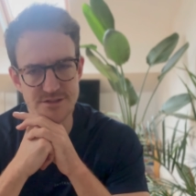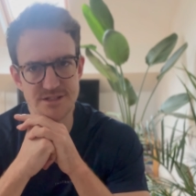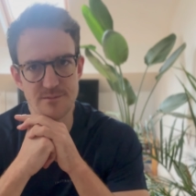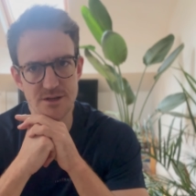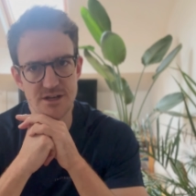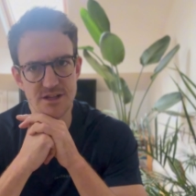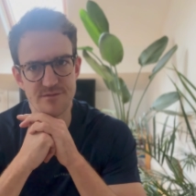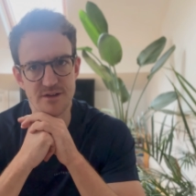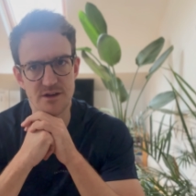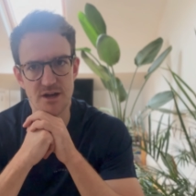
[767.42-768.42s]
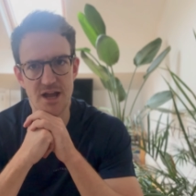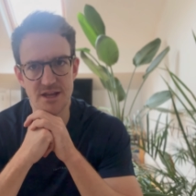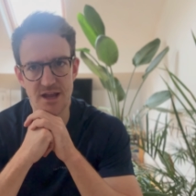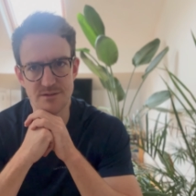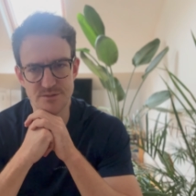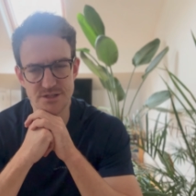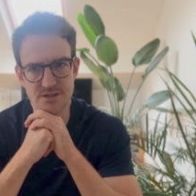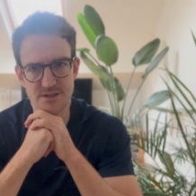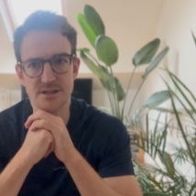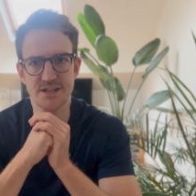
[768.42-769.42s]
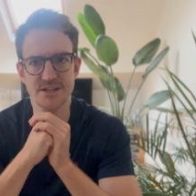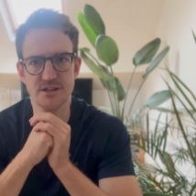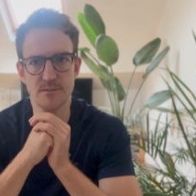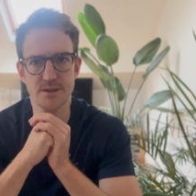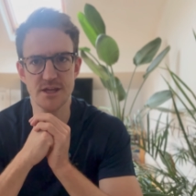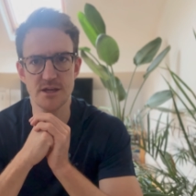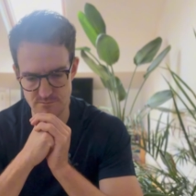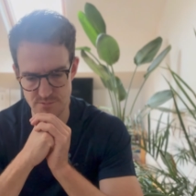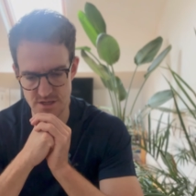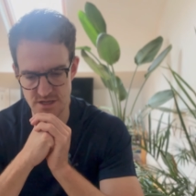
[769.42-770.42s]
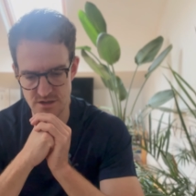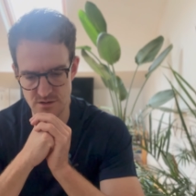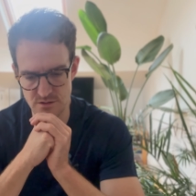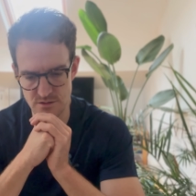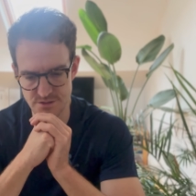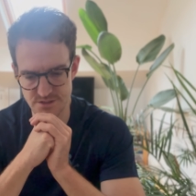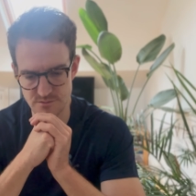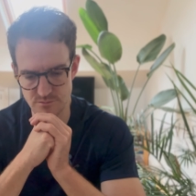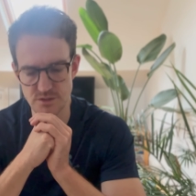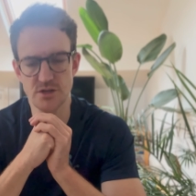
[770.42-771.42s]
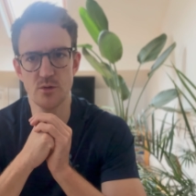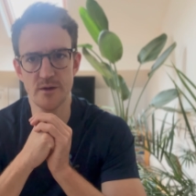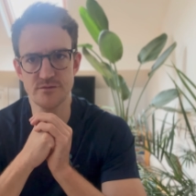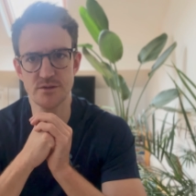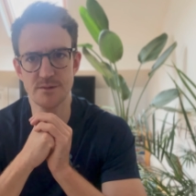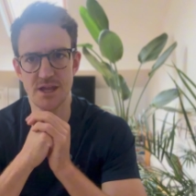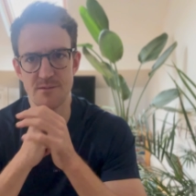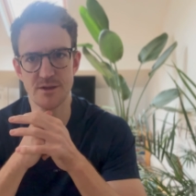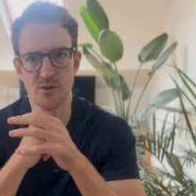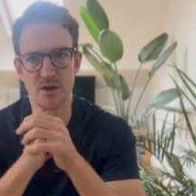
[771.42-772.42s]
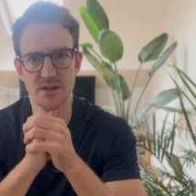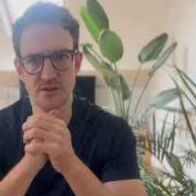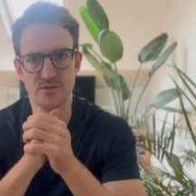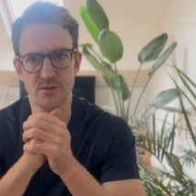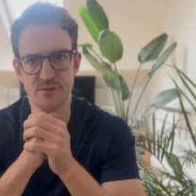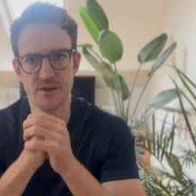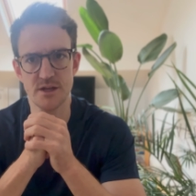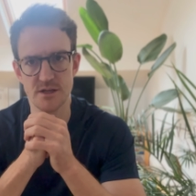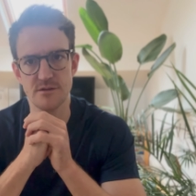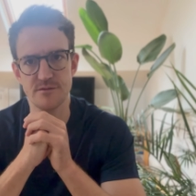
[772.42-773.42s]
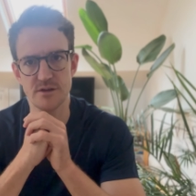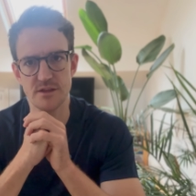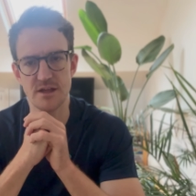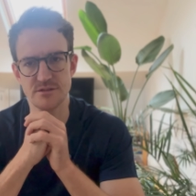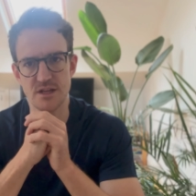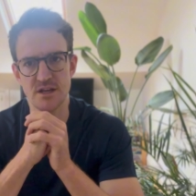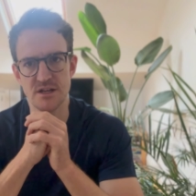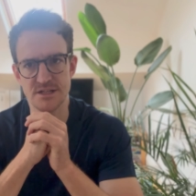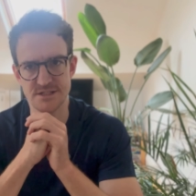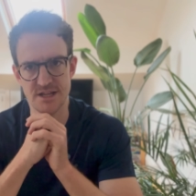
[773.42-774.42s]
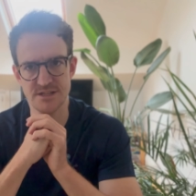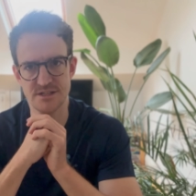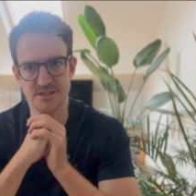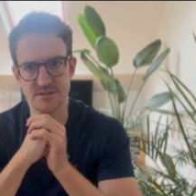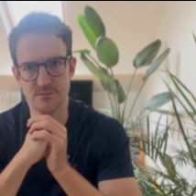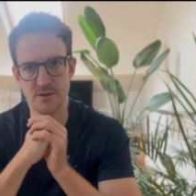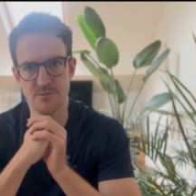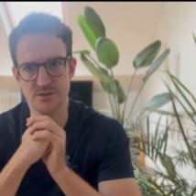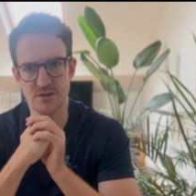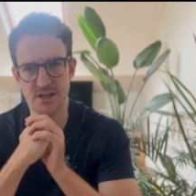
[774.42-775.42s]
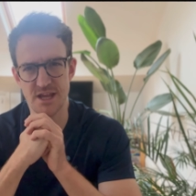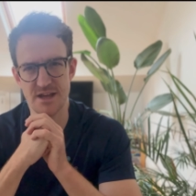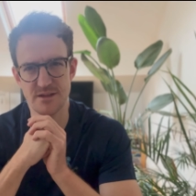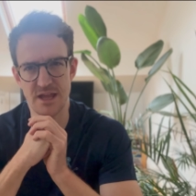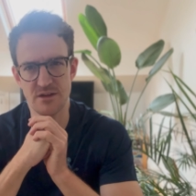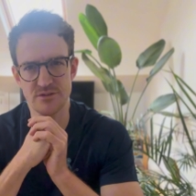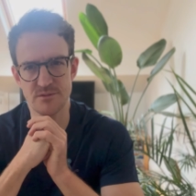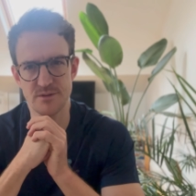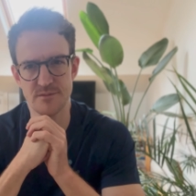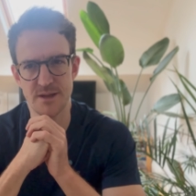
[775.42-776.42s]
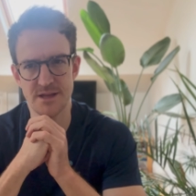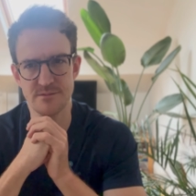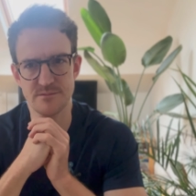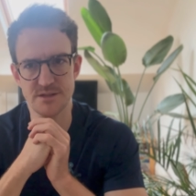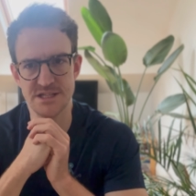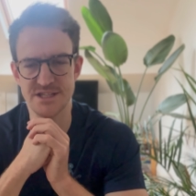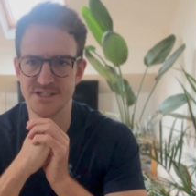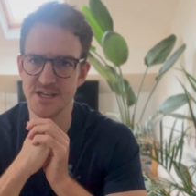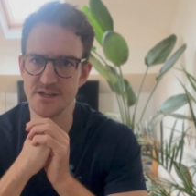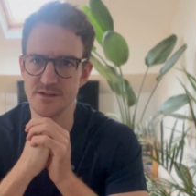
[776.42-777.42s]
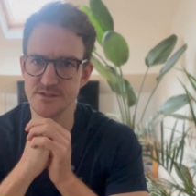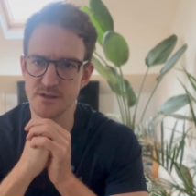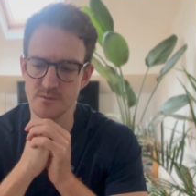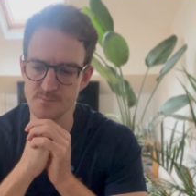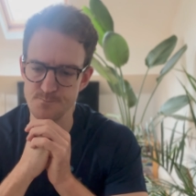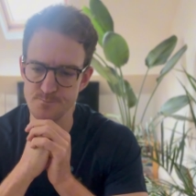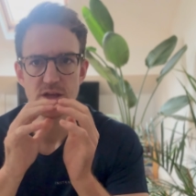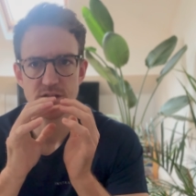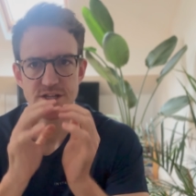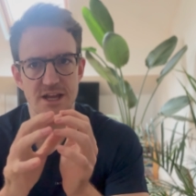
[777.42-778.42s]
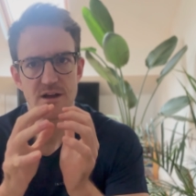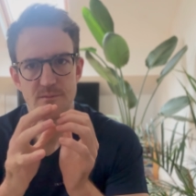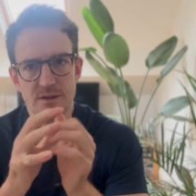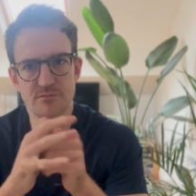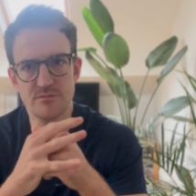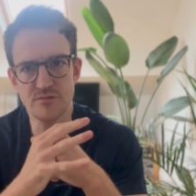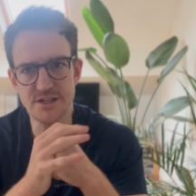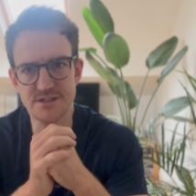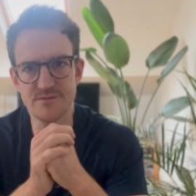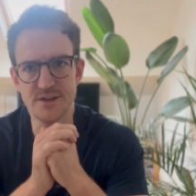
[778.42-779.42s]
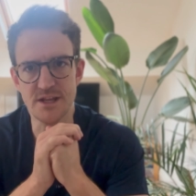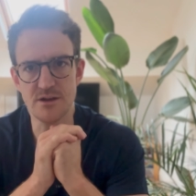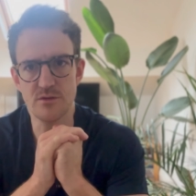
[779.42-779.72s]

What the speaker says: similarly for high hamstring tendinopathy, because shockwave treatment can be quite useful for those early stages when we're trying to get on top of the pain in the tendon. So check out my recent video